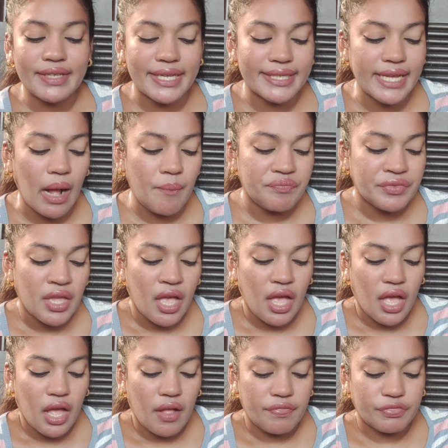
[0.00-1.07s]
yeah
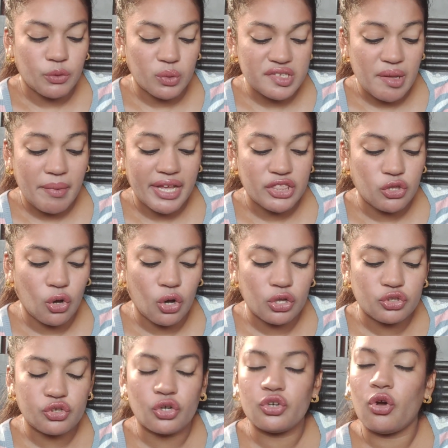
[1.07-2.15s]
those are my
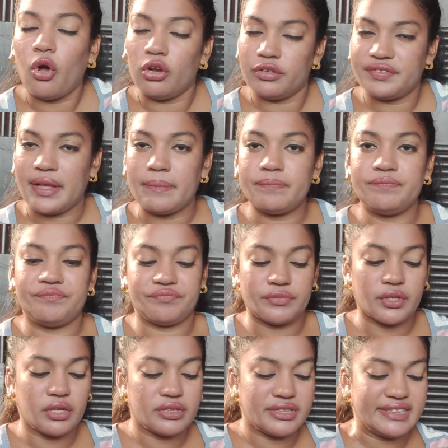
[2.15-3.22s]
thoughts on all of them
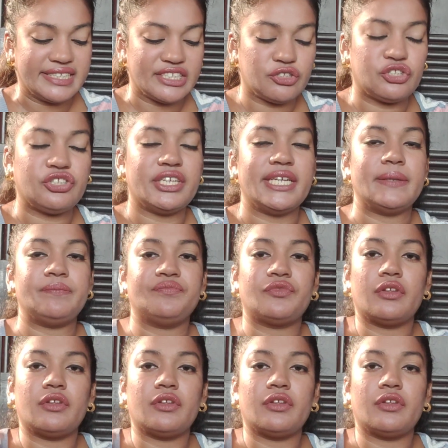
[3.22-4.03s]
these three